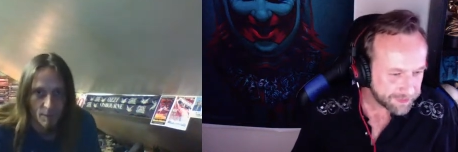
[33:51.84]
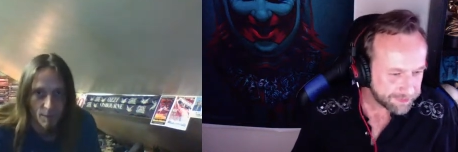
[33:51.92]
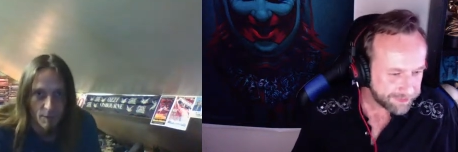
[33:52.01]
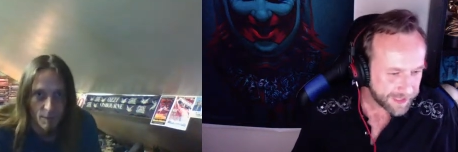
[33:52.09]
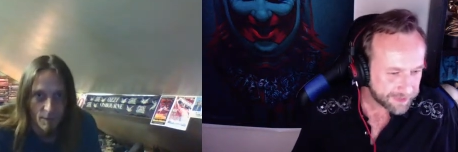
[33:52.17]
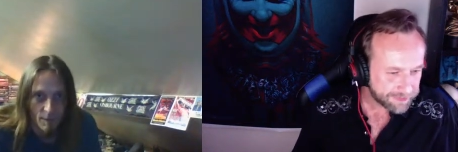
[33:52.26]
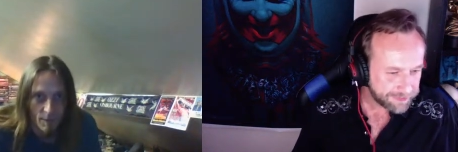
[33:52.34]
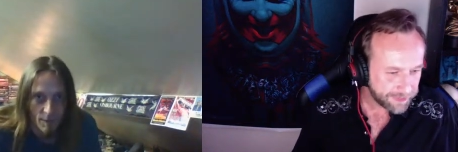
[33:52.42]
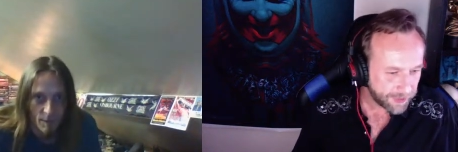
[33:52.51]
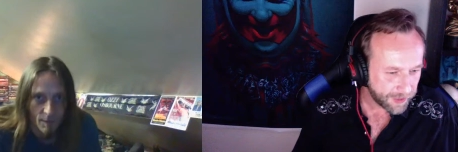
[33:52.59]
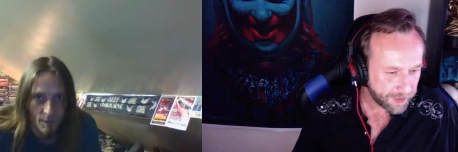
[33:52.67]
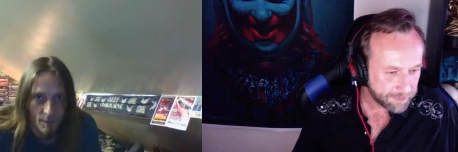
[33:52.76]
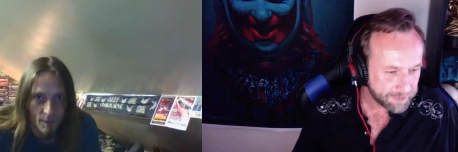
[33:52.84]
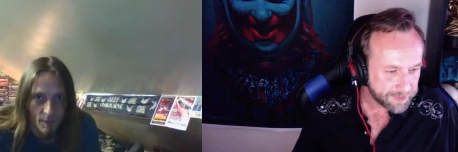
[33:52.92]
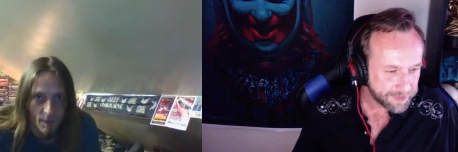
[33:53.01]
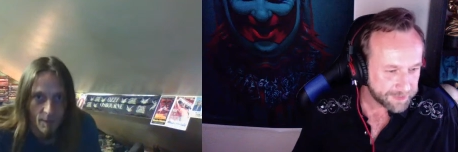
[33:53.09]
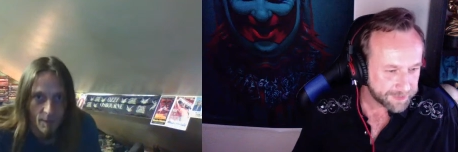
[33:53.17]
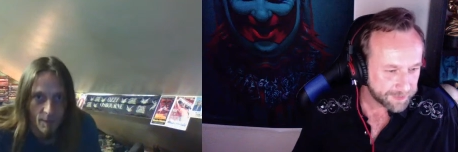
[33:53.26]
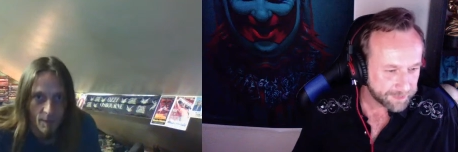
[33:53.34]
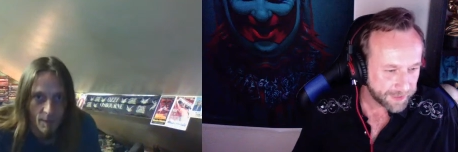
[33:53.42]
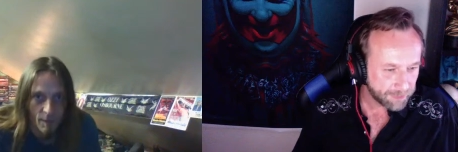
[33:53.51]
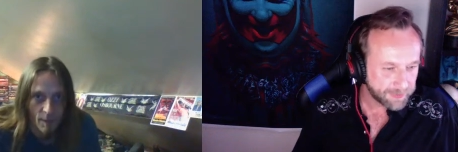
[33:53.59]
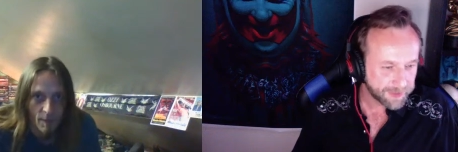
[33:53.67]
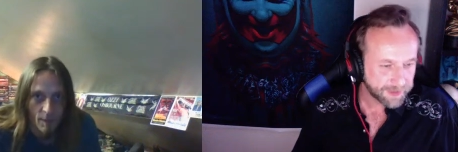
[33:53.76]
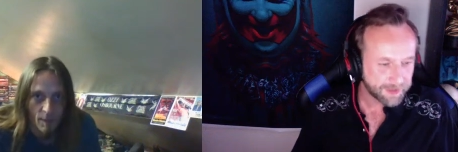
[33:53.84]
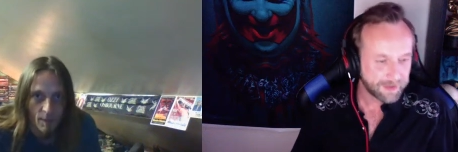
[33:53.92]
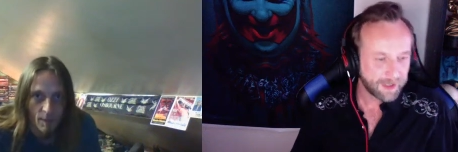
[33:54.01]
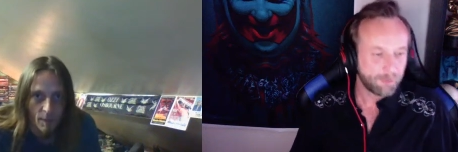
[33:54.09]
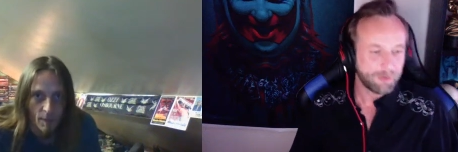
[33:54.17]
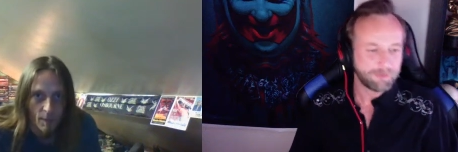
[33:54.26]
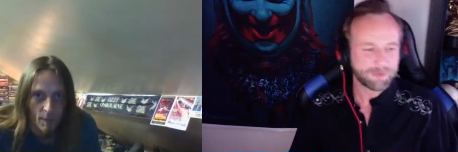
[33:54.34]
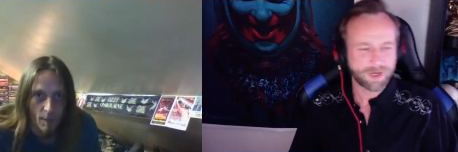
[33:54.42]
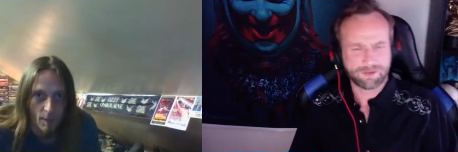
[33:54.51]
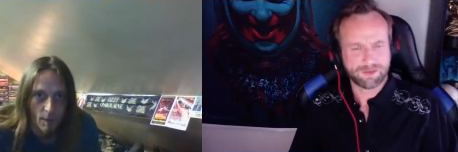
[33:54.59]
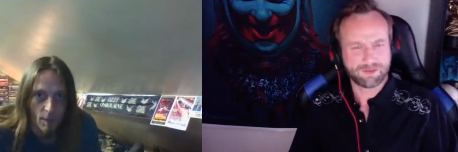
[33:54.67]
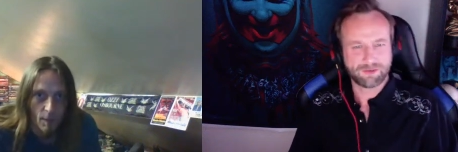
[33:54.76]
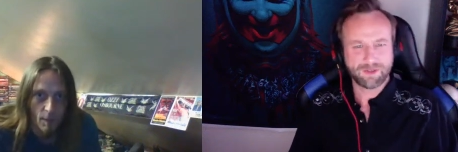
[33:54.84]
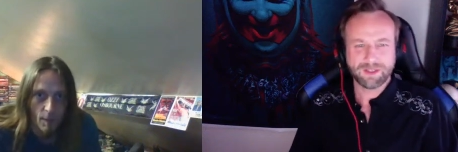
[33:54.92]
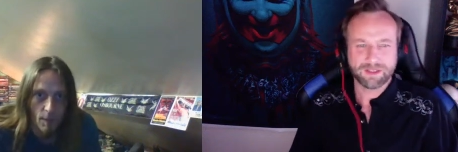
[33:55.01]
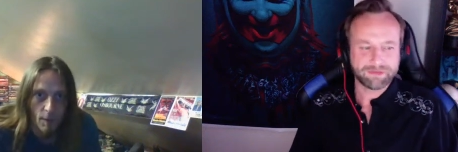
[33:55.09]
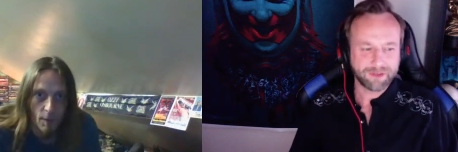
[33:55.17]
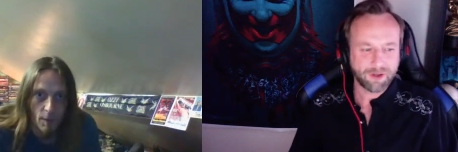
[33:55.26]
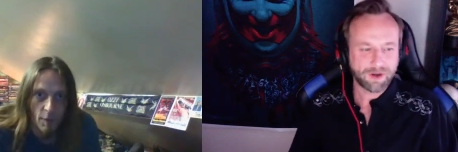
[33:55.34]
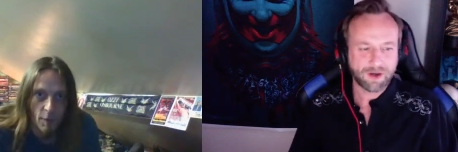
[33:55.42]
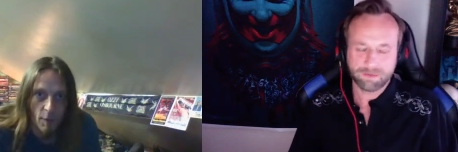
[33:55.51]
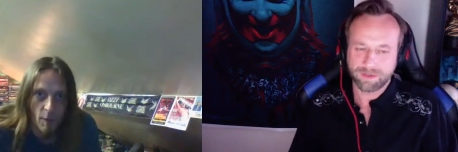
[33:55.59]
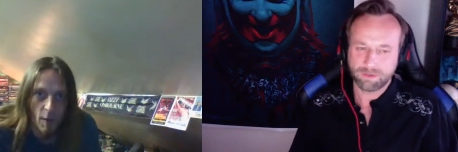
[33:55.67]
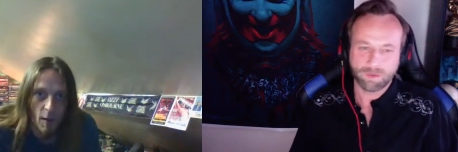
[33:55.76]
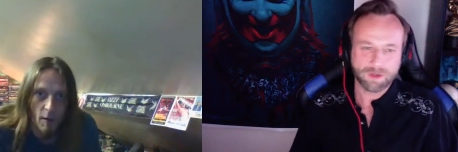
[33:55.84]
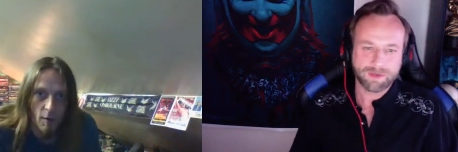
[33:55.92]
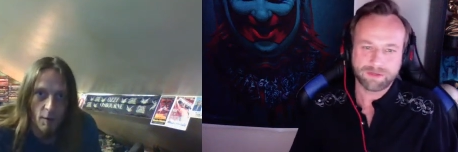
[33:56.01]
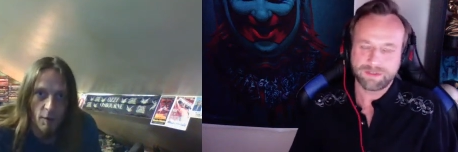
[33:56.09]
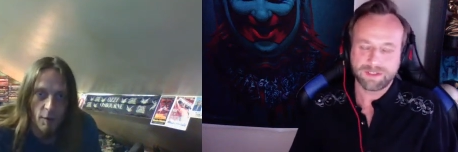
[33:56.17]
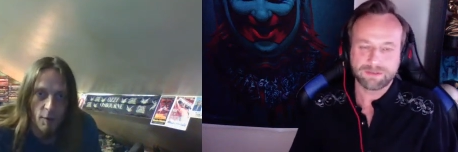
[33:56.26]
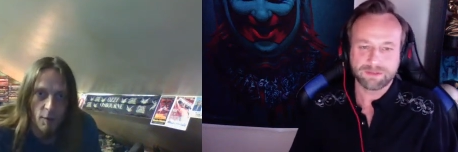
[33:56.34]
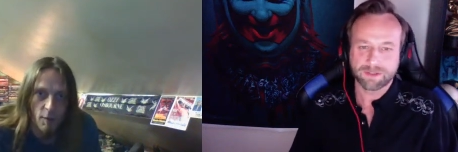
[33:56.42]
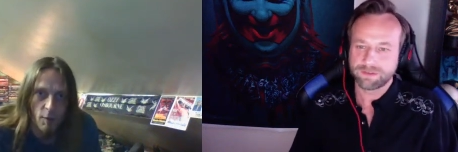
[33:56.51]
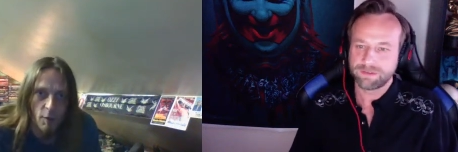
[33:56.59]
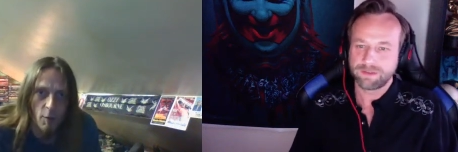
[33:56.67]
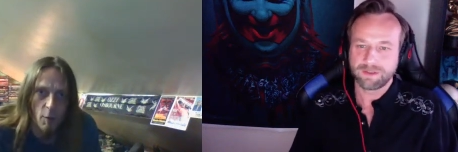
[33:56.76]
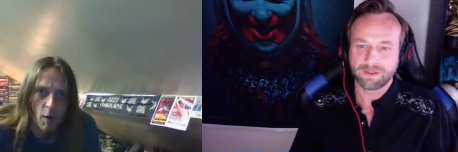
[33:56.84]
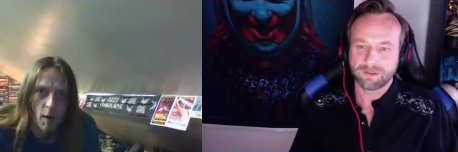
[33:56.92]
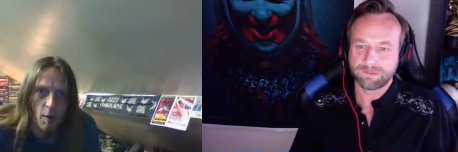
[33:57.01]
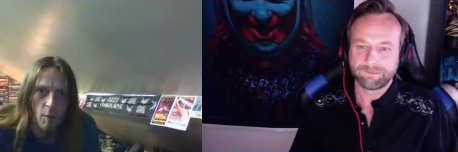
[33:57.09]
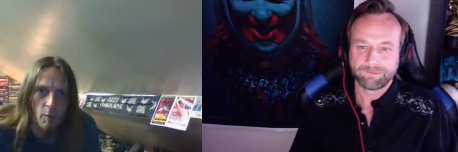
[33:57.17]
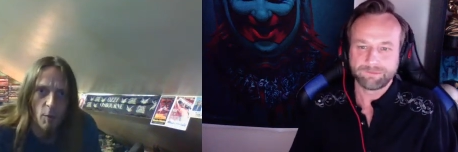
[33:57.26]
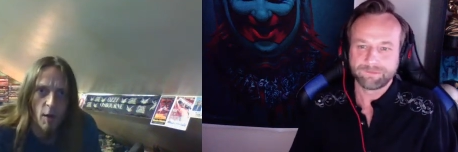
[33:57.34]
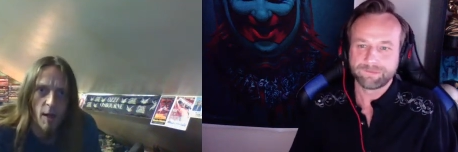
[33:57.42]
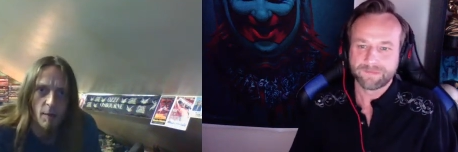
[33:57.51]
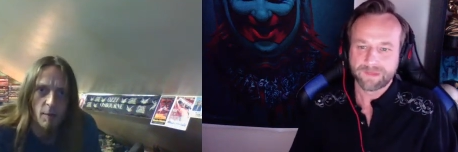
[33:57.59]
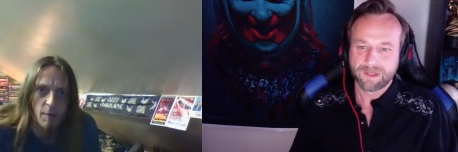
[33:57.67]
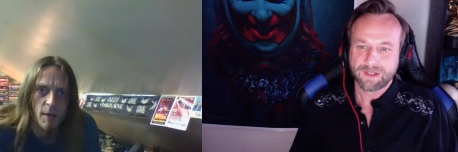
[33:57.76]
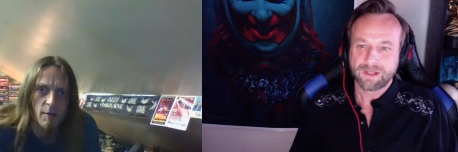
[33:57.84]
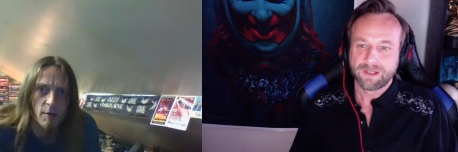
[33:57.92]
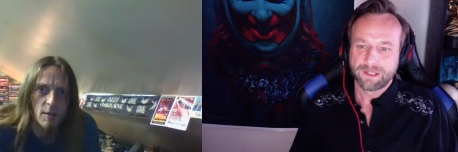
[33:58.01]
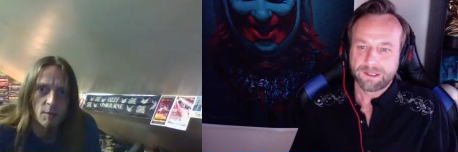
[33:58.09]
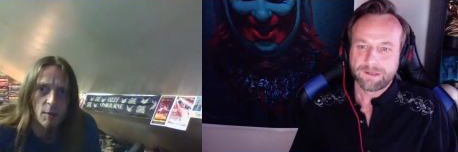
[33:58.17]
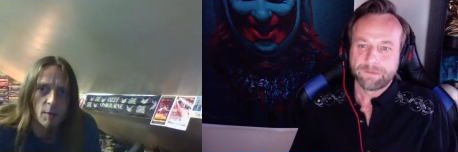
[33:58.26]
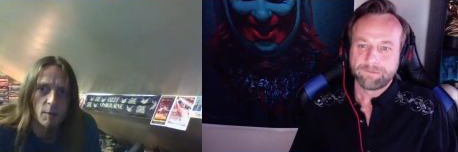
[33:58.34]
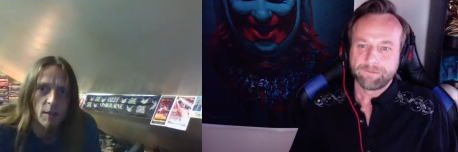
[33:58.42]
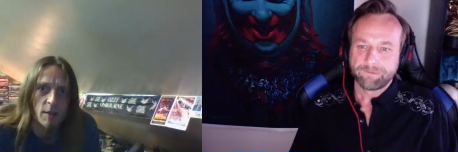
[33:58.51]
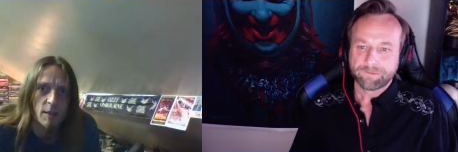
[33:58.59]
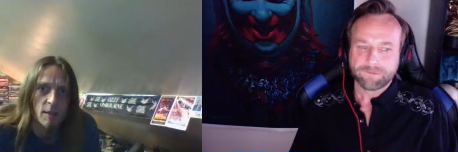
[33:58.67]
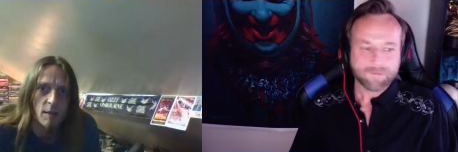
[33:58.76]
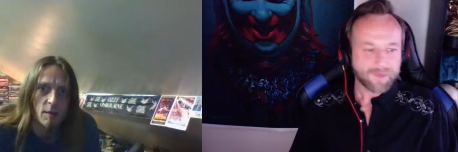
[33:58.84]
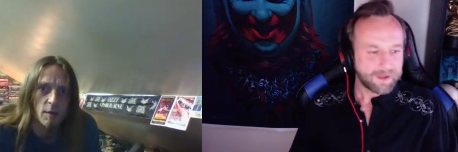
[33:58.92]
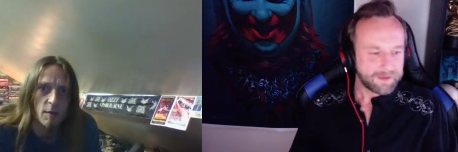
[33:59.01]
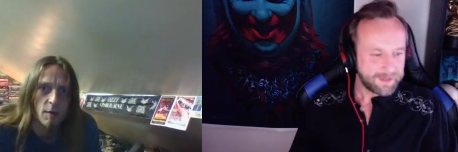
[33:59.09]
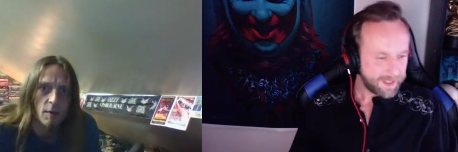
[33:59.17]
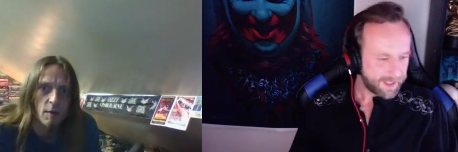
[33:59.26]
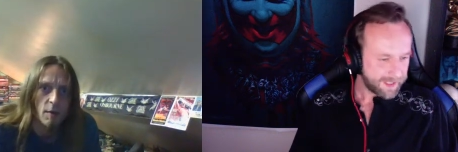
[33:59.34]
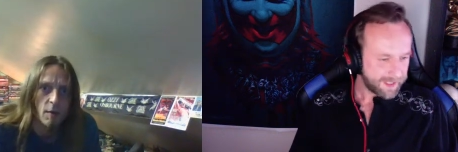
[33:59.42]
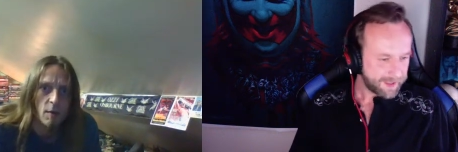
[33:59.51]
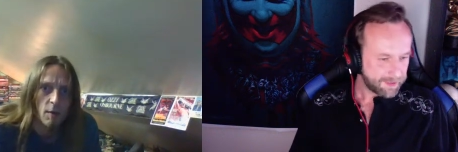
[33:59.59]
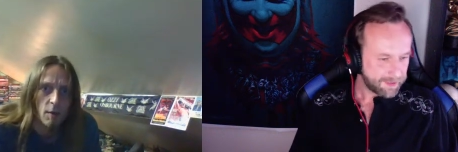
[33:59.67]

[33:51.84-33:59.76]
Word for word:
Speaker 1: fact. Phil Hartman did some album album covers. Really, Phil Hartman, one what, of my favorites. You know, what,
Speaker 2: what album covers? What was he?
Speaker 1: Yeah, I don't